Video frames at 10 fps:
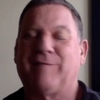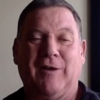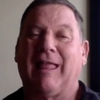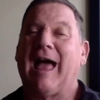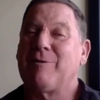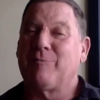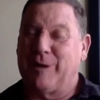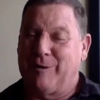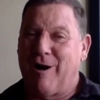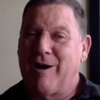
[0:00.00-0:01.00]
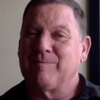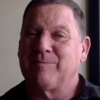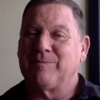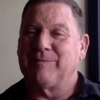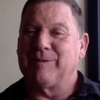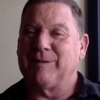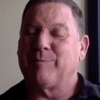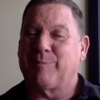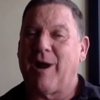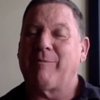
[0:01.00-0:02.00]
you like where you are, you
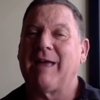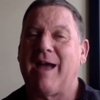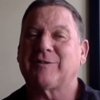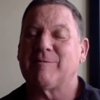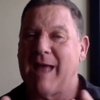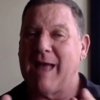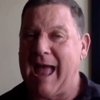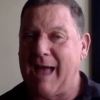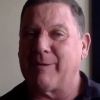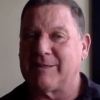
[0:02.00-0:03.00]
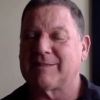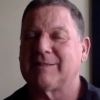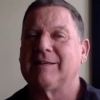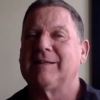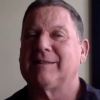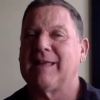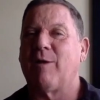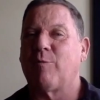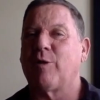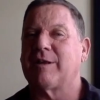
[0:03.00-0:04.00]
probably have some habits
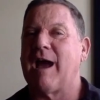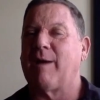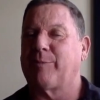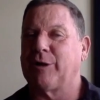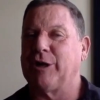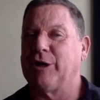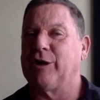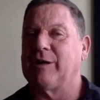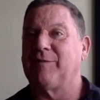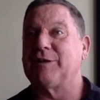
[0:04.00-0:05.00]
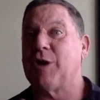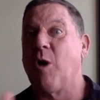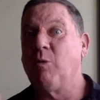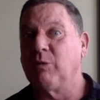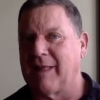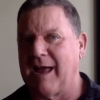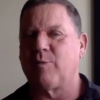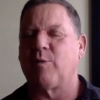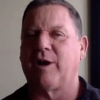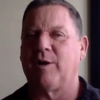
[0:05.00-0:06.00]
that worked out pretty good. If you don't
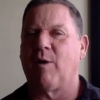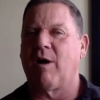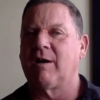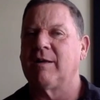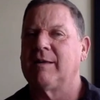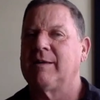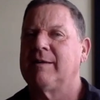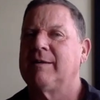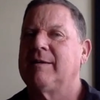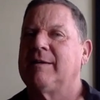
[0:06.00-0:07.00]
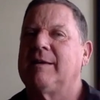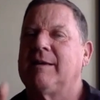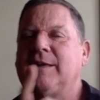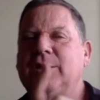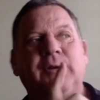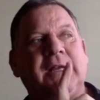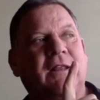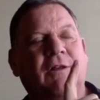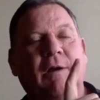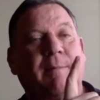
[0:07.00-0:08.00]
like where you are, you need
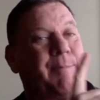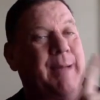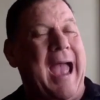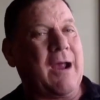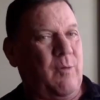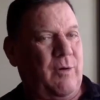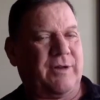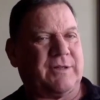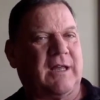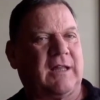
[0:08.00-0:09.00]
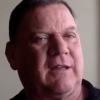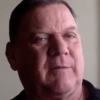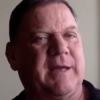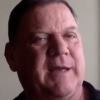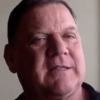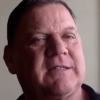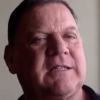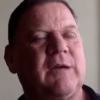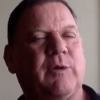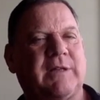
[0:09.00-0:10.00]
to look backwards a little bit and
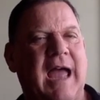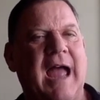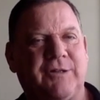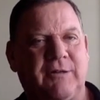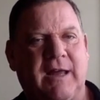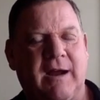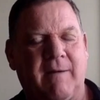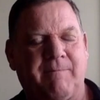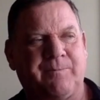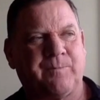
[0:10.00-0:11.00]
see what got you there.